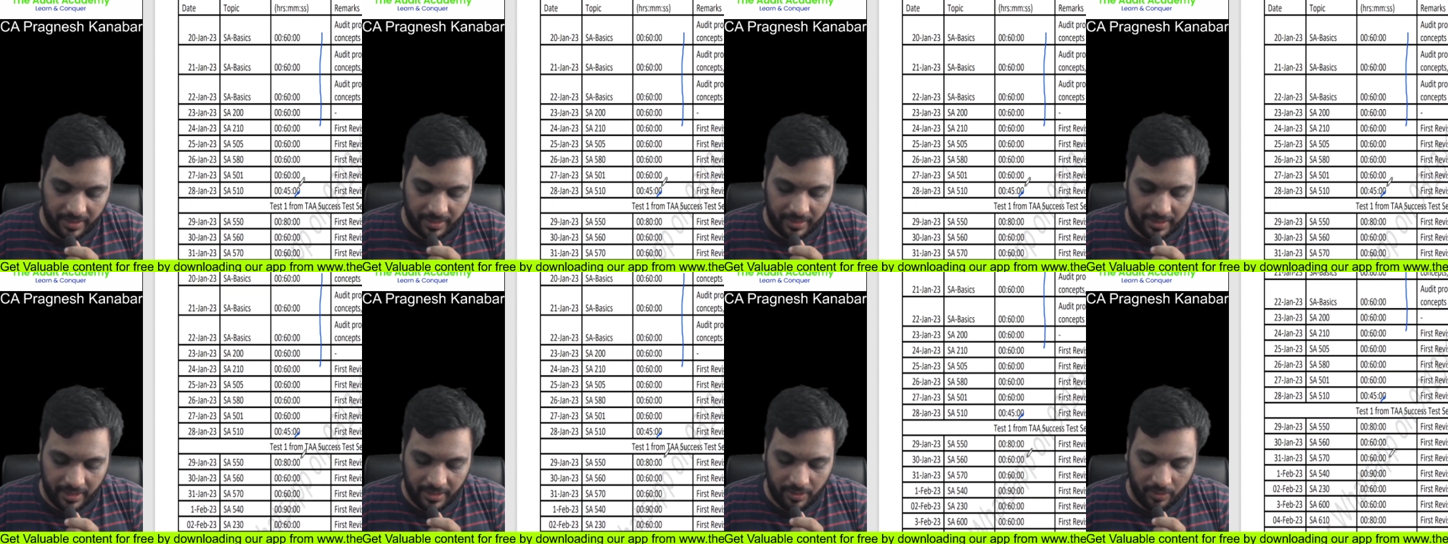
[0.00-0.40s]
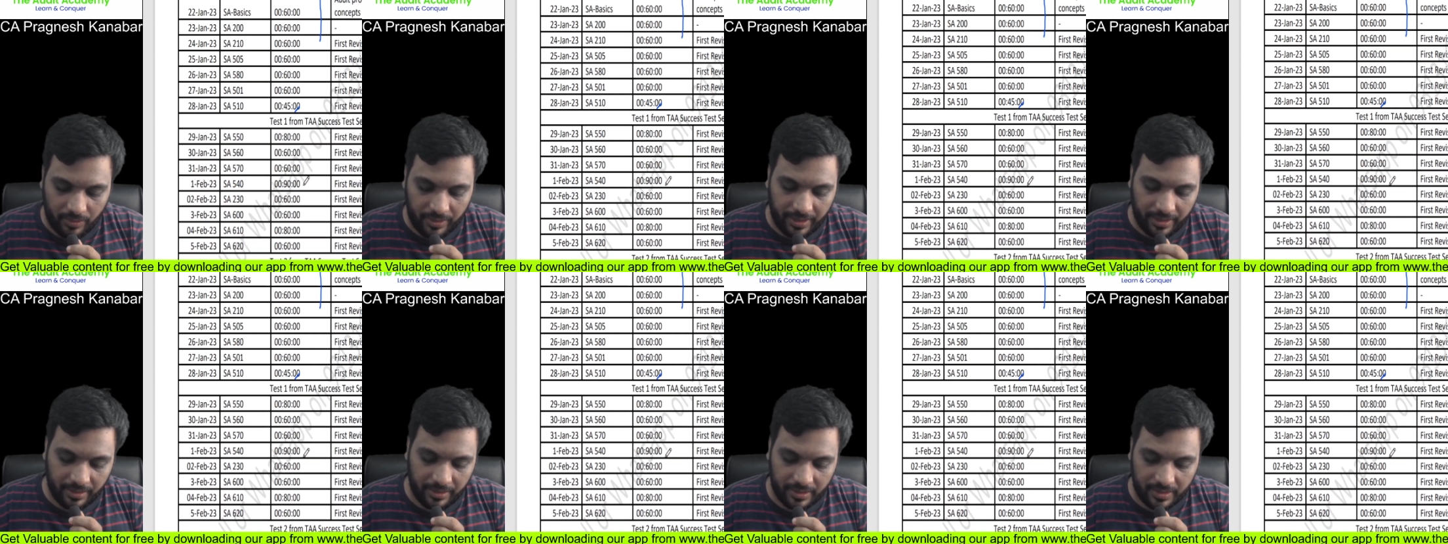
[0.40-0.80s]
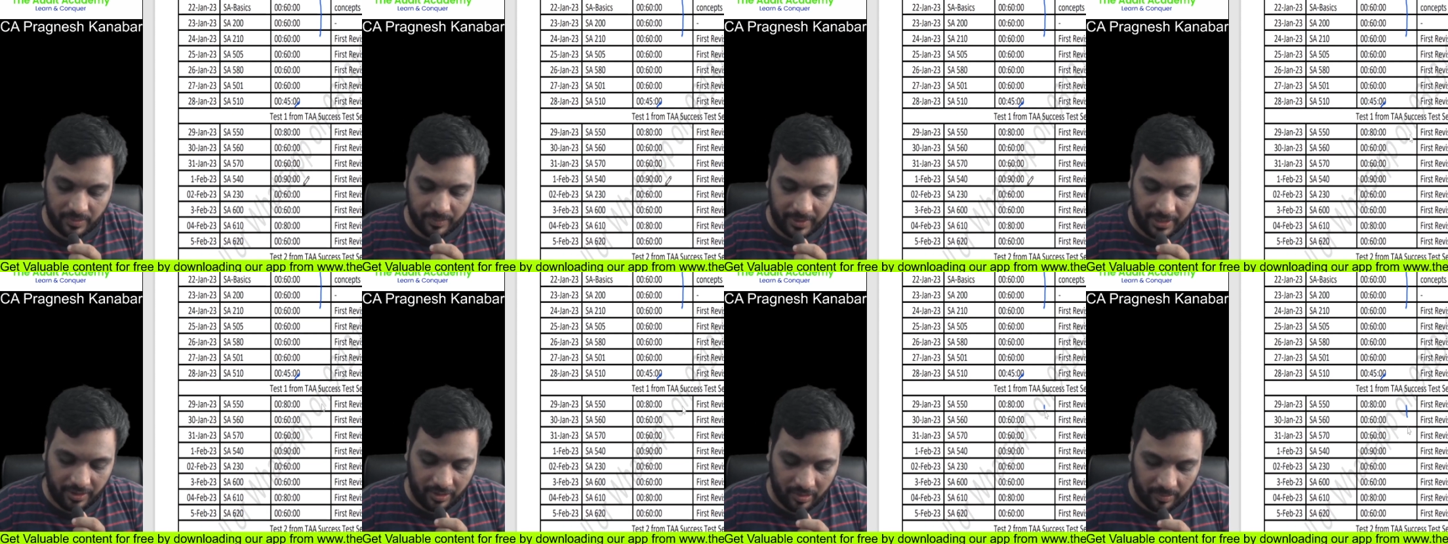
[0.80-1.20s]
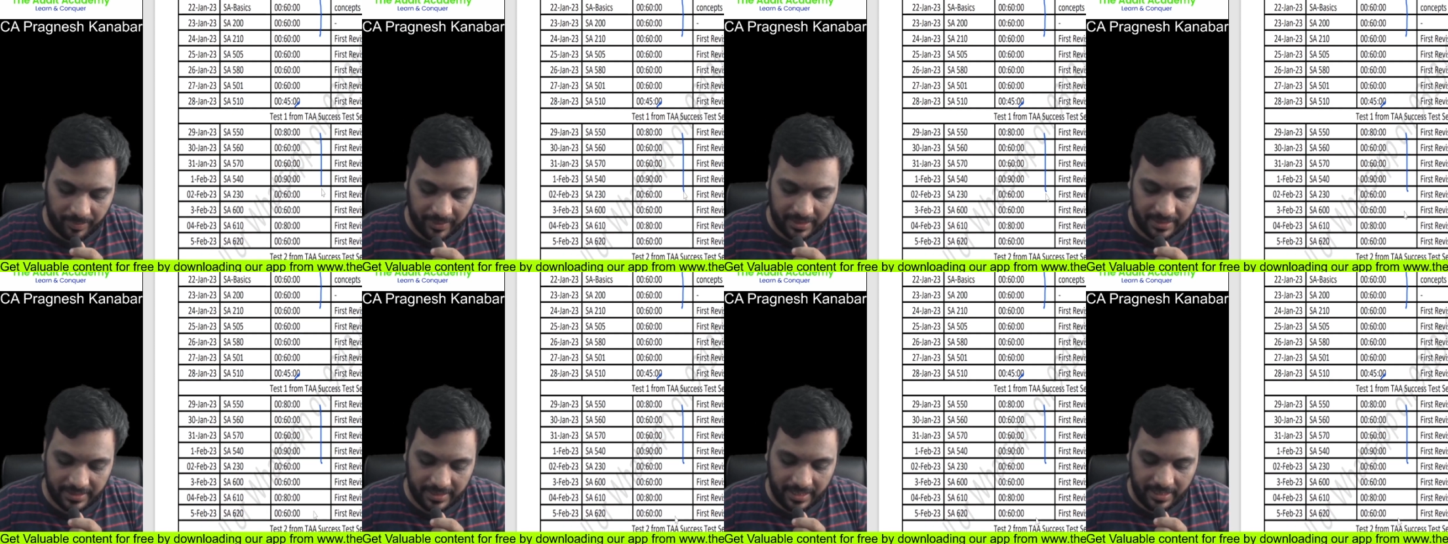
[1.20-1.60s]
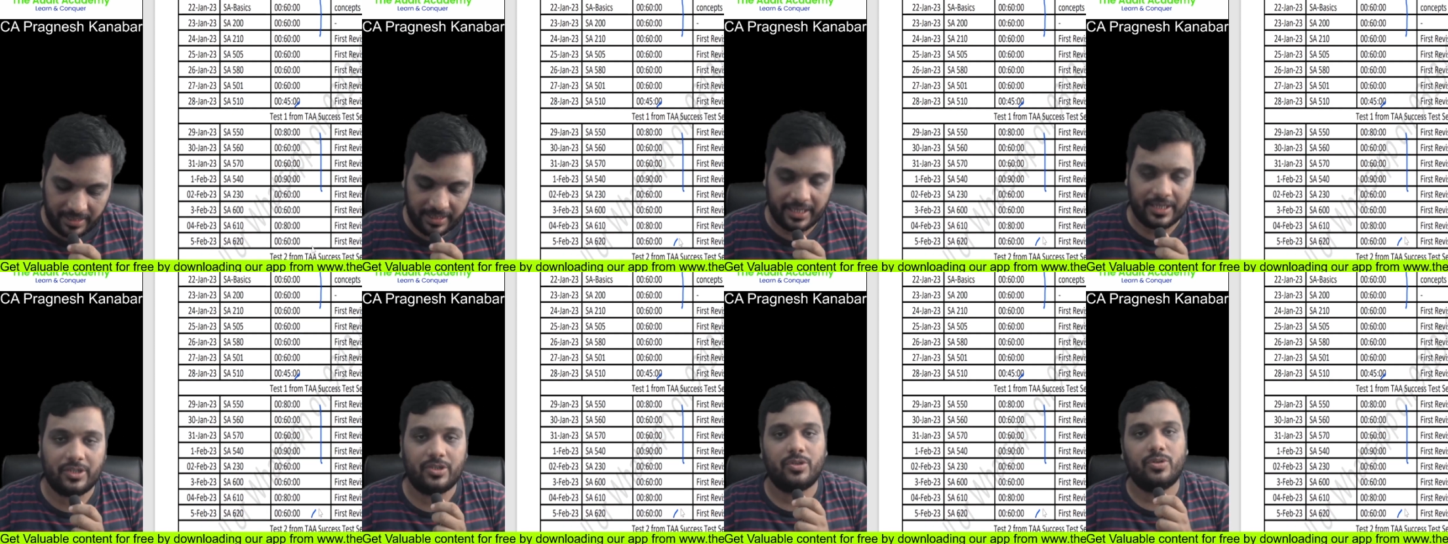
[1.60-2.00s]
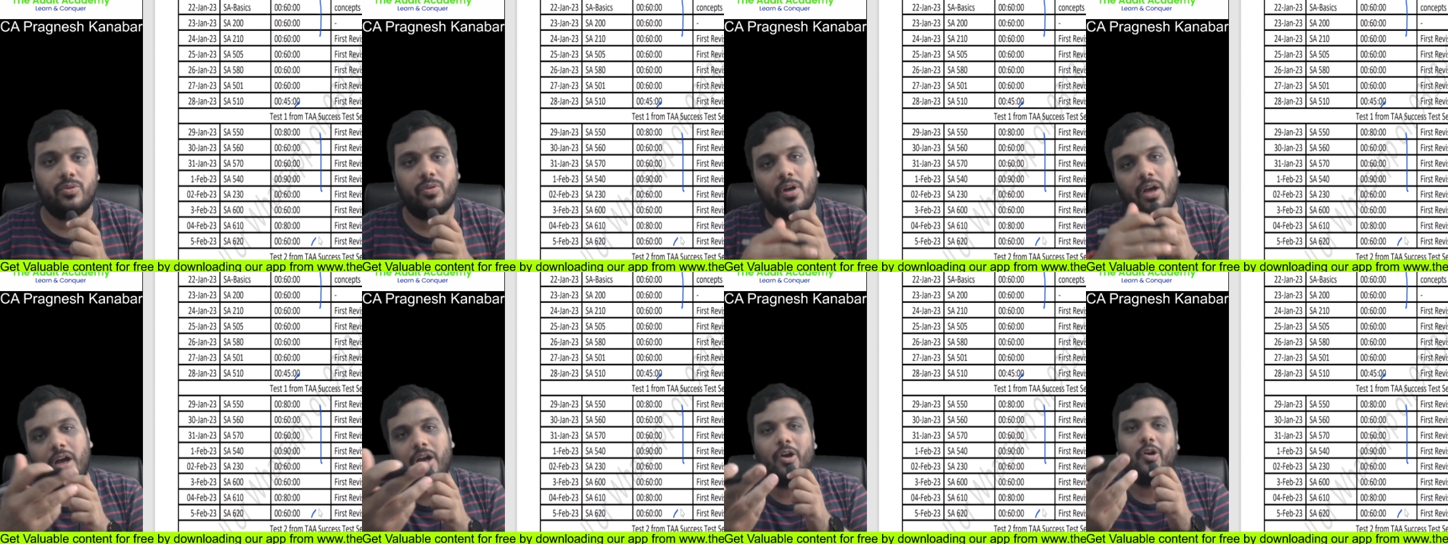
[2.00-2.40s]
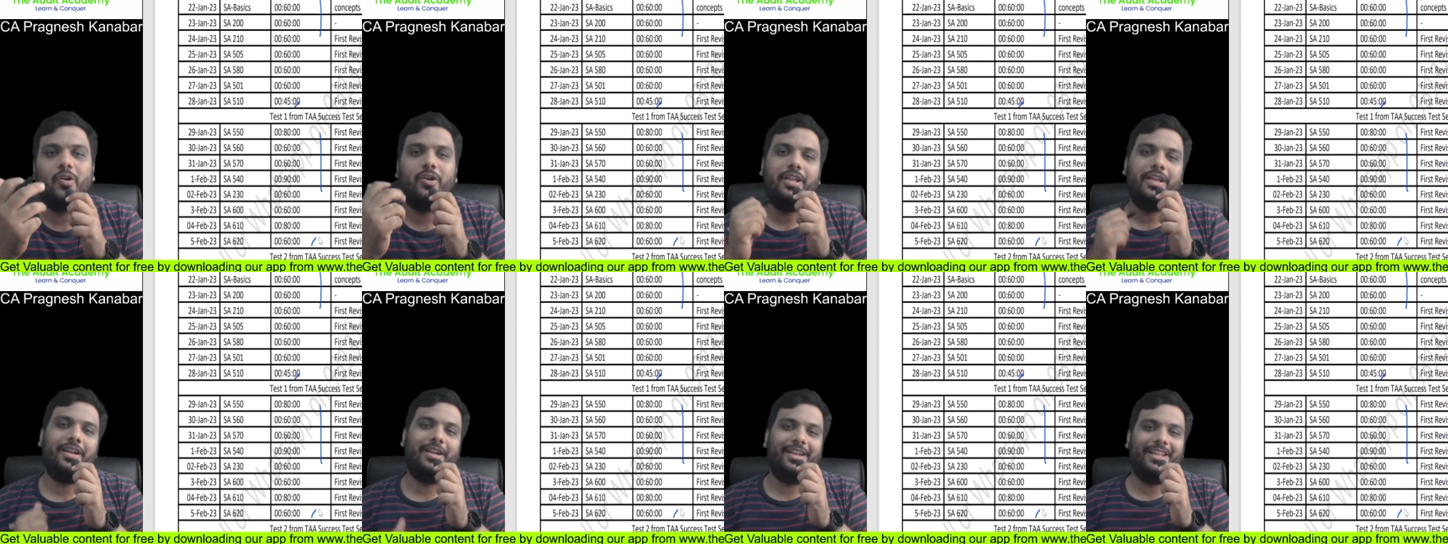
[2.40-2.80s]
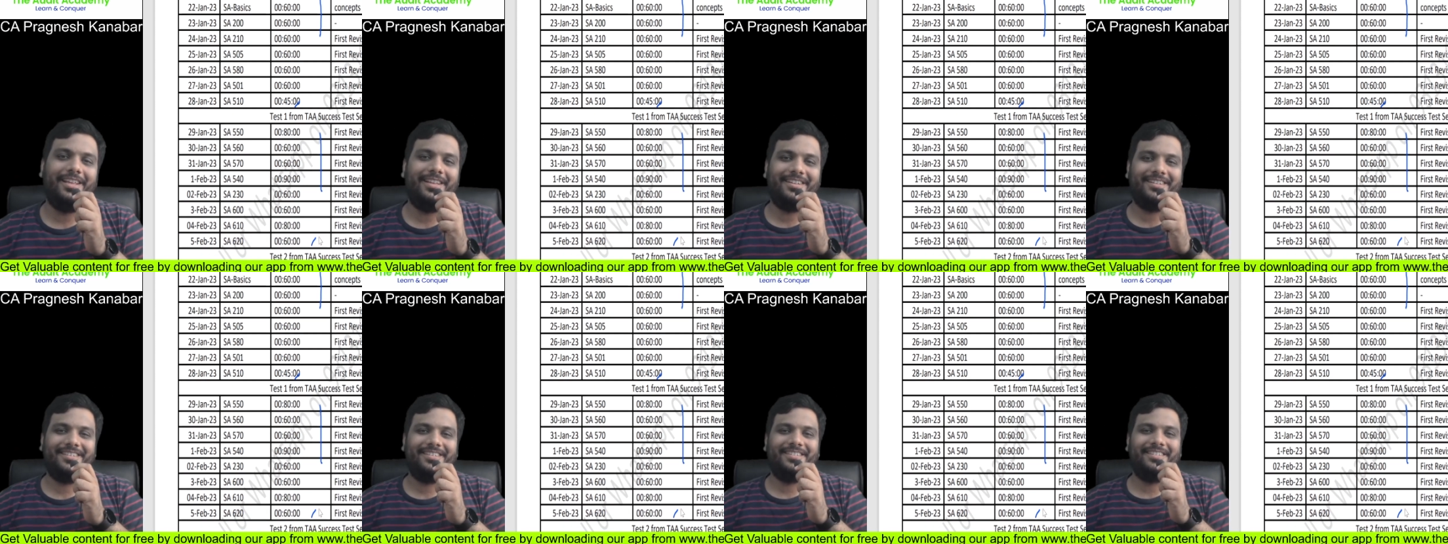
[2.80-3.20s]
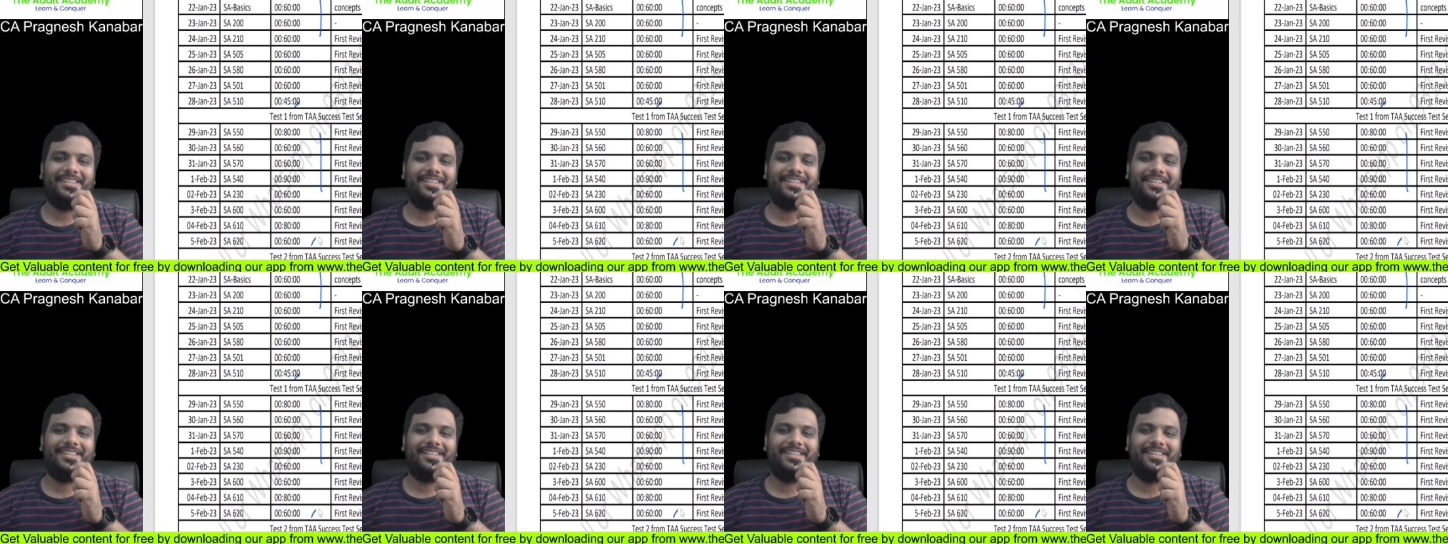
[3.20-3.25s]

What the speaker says: then you did these many topics, then test 2 accordingly.